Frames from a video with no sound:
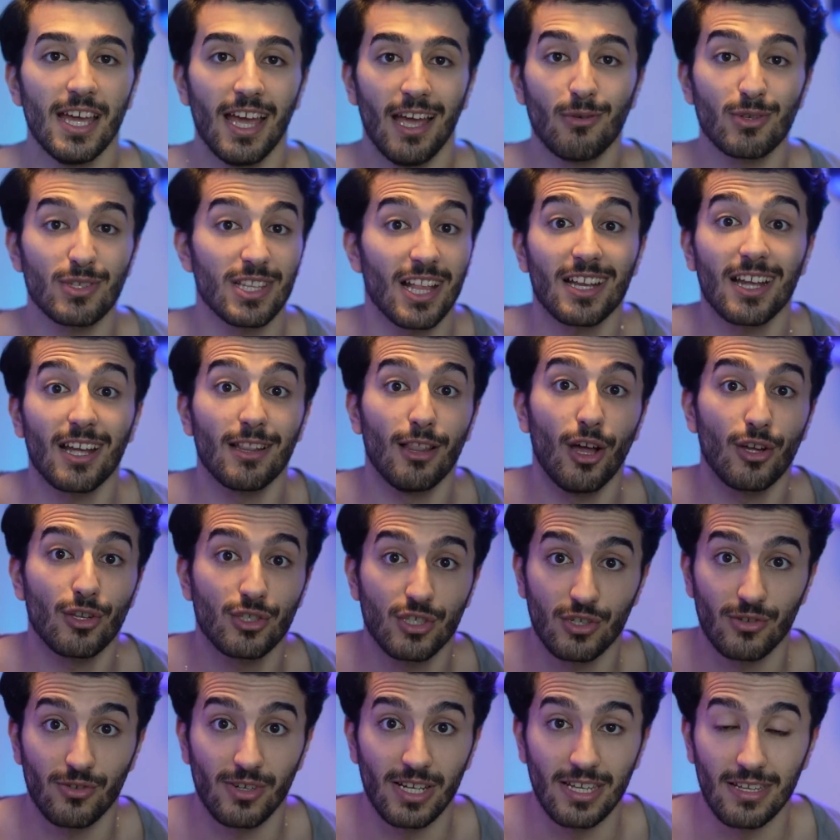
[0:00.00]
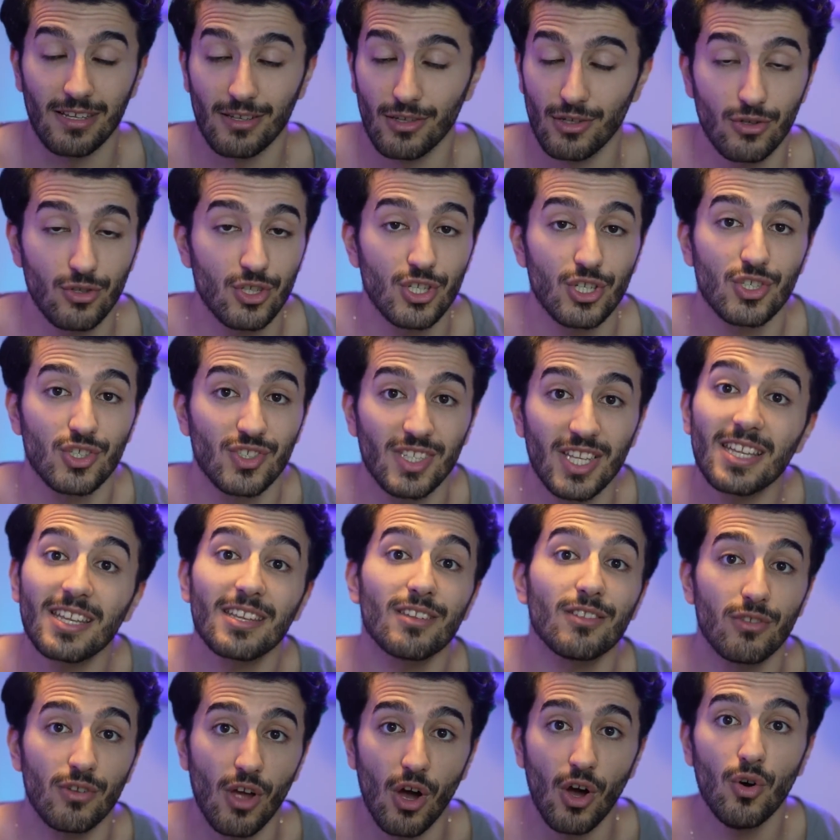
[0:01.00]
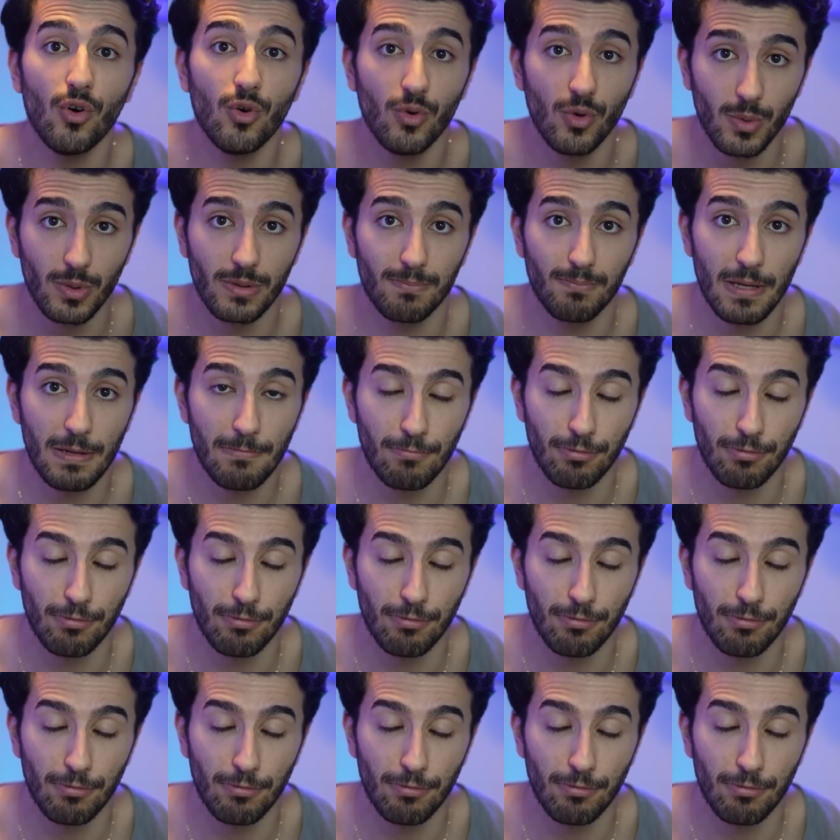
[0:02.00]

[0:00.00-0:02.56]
It was like a lottery. You just didn't know who would be